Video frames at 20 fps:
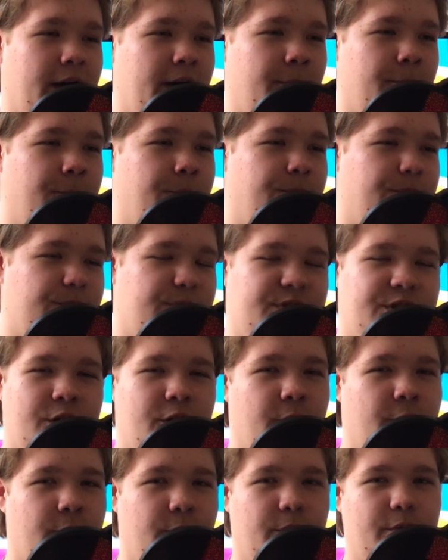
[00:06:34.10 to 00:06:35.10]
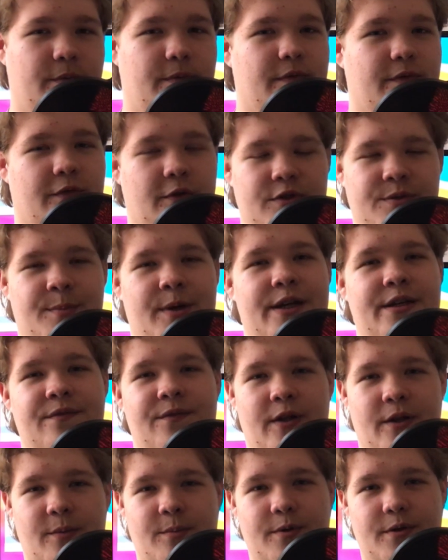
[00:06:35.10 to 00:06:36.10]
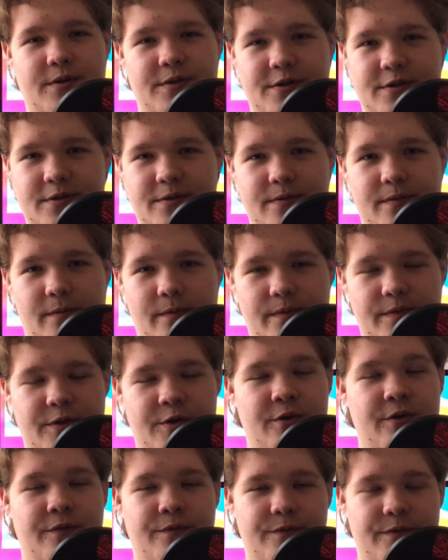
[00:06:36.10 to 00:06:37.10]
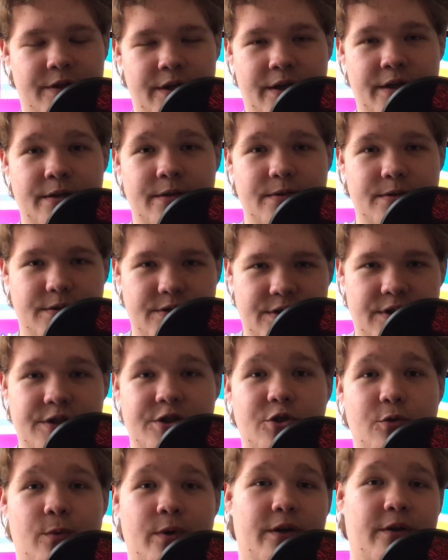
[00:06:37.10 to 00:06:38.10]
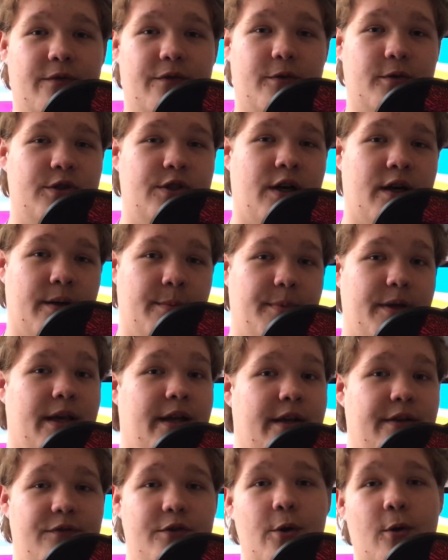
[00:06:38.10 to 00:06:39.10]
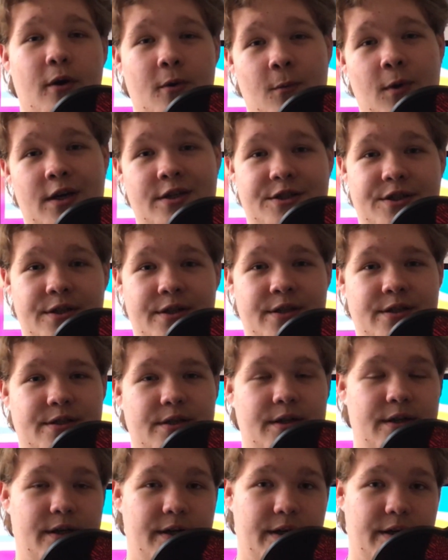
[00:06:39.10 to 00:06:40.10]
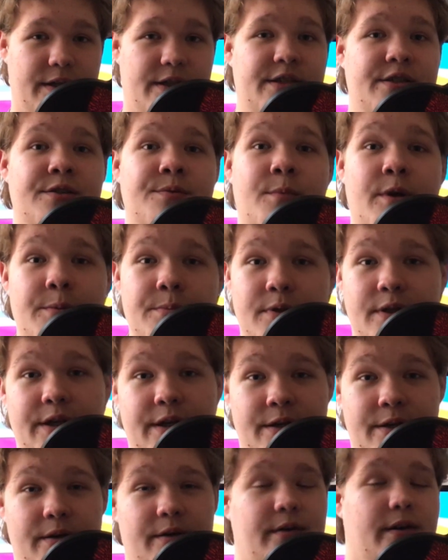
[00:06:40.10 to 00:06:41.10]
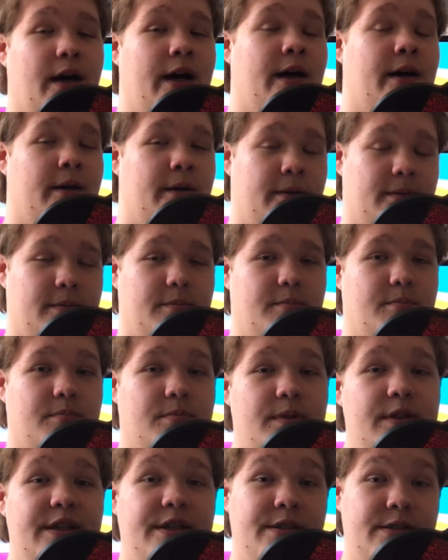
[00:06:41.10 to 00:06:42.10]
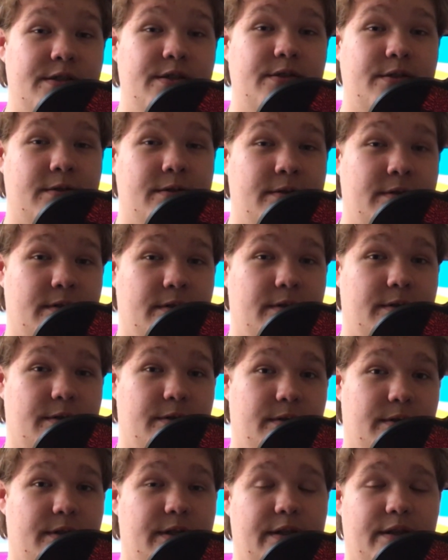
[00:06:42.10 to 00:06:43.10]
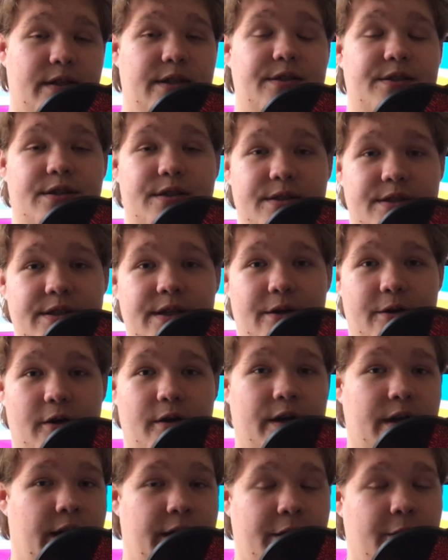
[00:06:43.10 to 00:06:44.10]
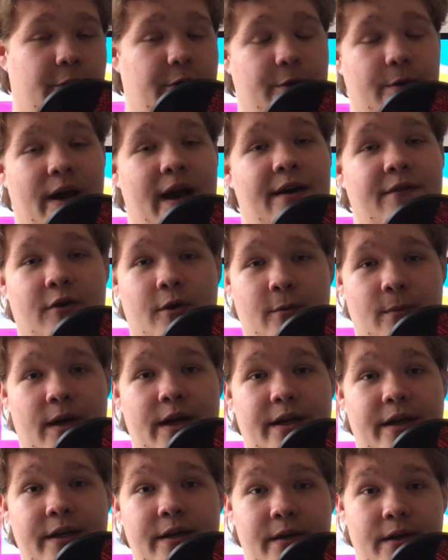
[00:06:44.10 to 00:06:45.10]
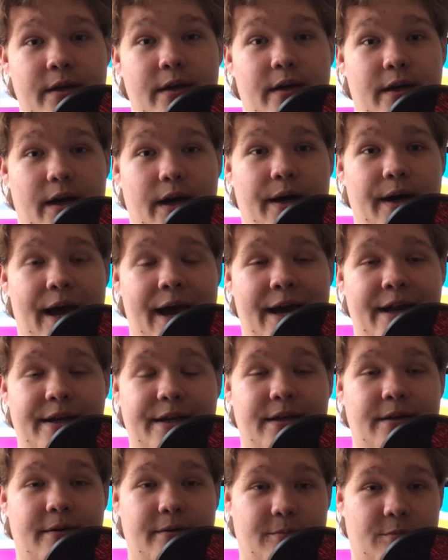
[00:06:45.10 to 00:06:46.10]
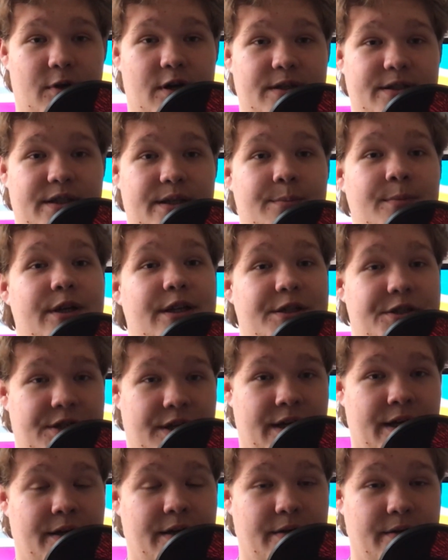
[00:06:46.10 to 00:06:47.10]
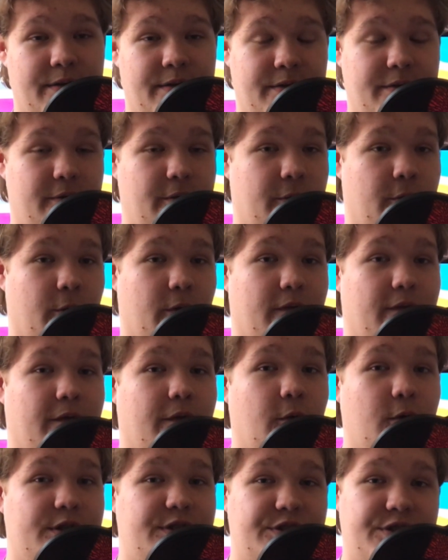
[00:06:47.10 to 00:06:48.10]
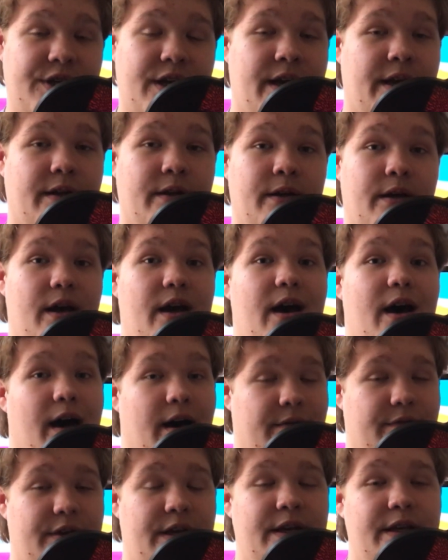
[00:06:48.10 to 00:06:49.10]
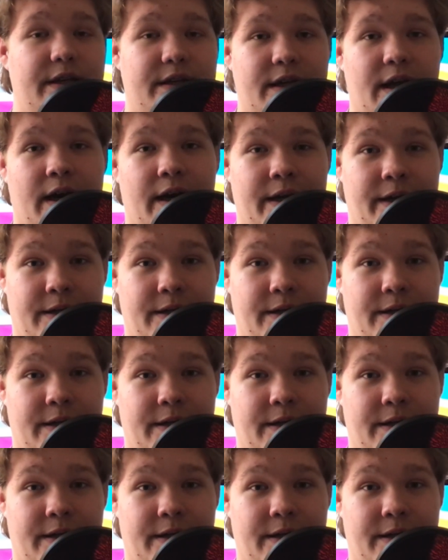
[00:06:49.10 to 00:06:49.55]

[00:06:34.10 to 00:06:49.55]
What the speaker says: So Frozen Byte developers, you've done such a wonderful job, and if you are watching this is my plea. Please at least consider, and I know you have already, adding proximity chat or voice chat of any kind